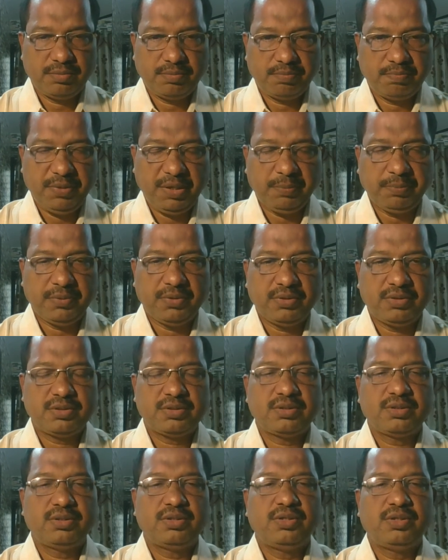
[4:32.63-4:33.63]

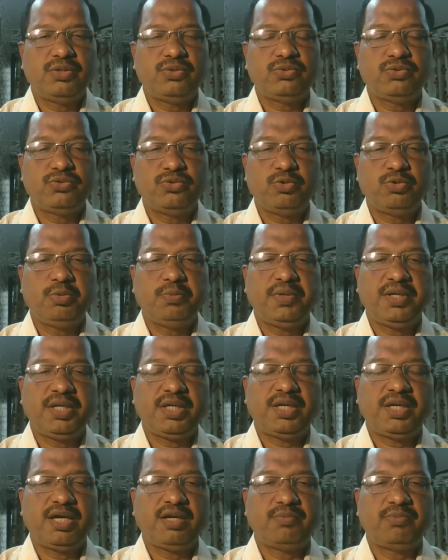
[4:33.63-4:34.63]
papers, you should be very
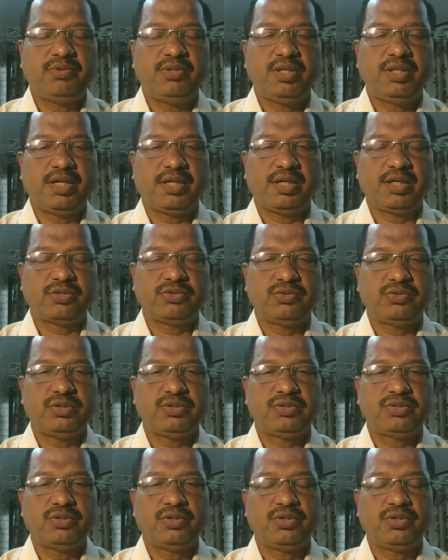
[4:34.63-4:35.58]
careful that actually